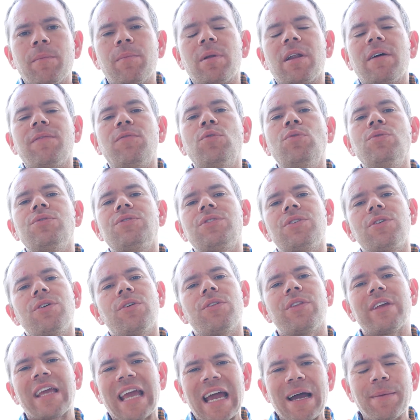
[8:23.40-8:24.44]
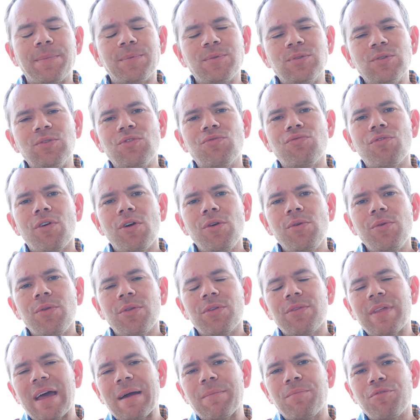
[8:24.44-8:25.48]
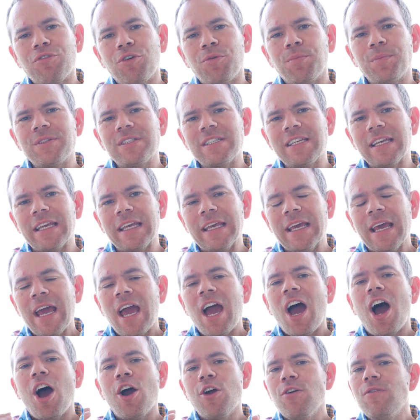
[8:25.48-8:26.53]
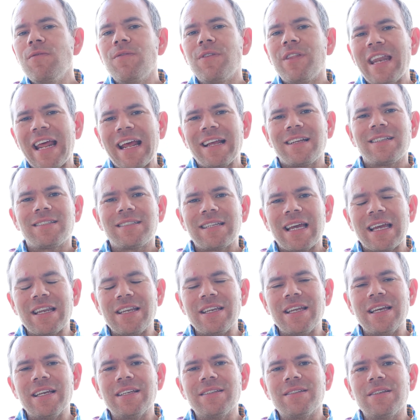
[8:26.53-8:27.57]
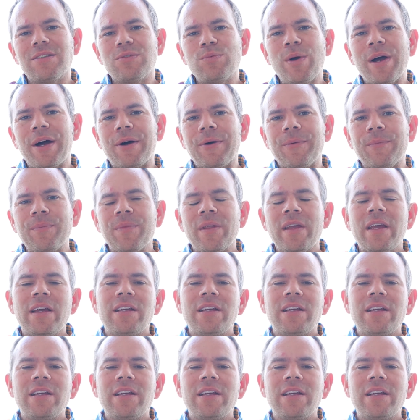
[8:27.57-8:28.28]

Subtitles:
But I've also got the capital growth of that property over the next 10 years as well.